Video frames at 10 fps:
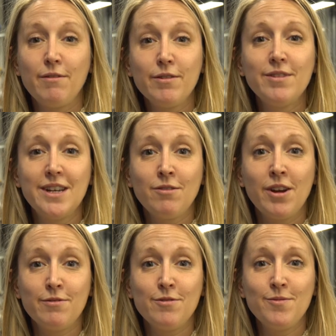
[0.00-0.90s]
I feel really
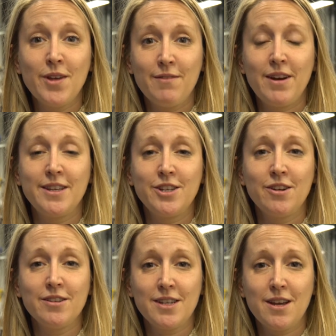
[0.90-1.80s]
grateful that I've had the
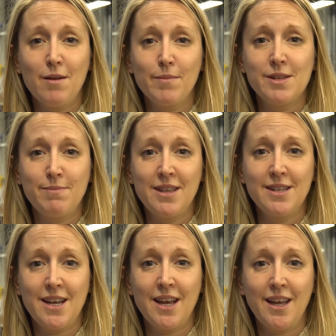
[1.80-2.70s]
chance to come and spend the
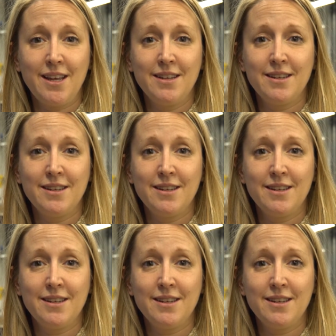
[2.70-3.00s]
day